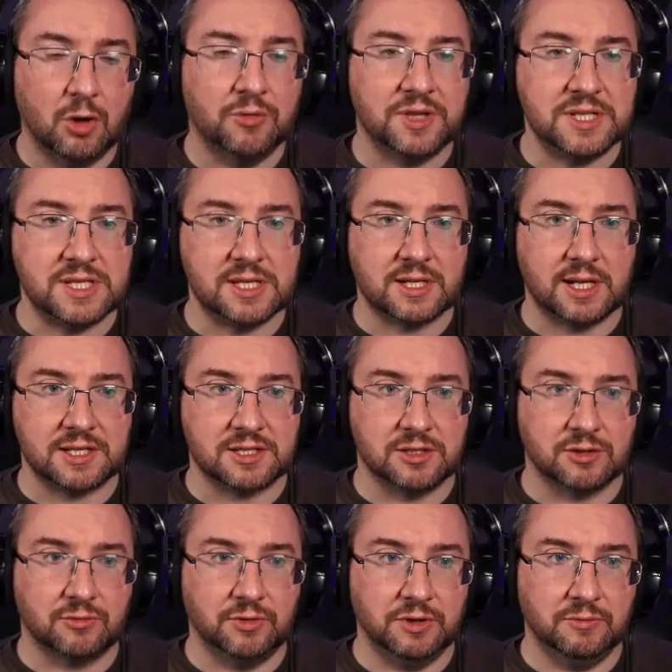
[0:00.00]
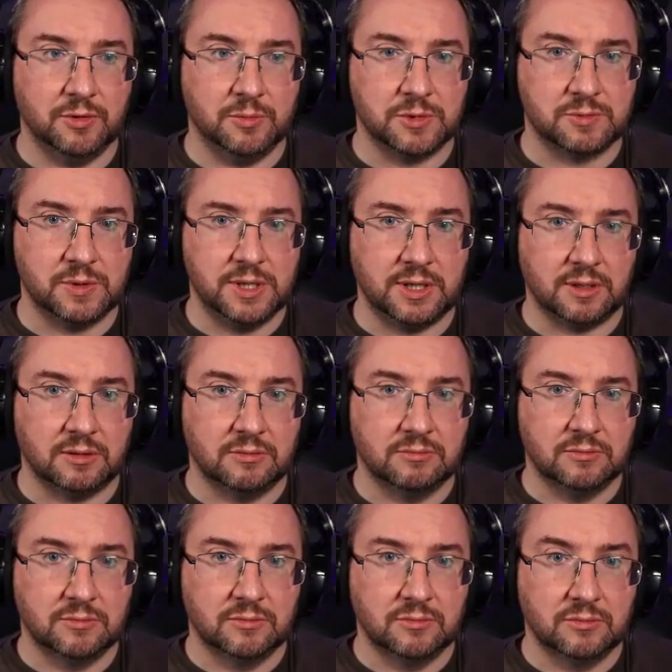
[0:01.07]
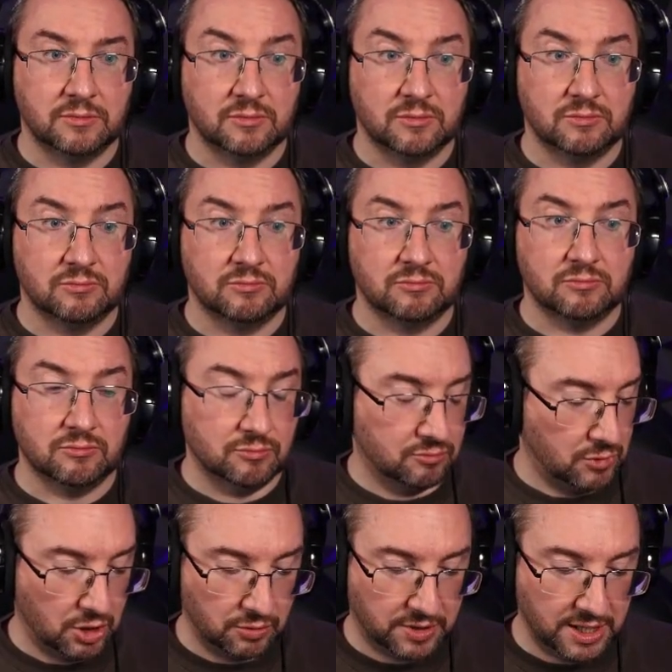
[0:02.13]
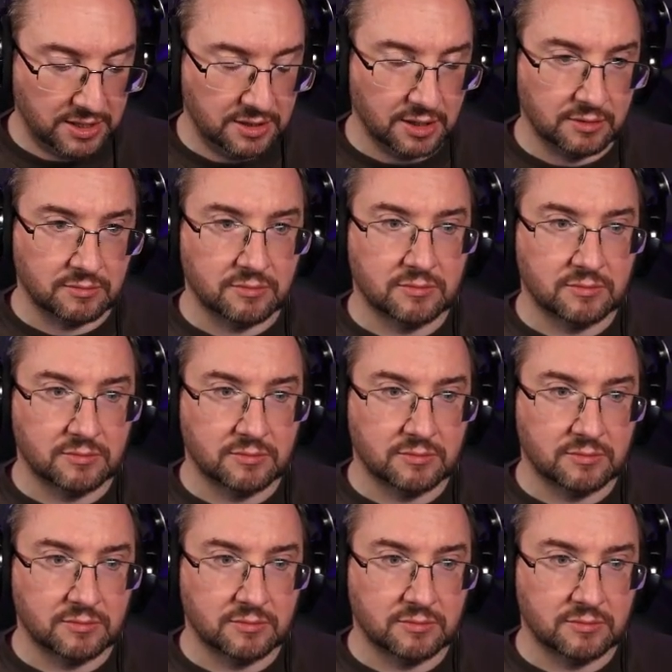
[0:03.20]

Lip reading: this is classed as a green room as well. Okay, then.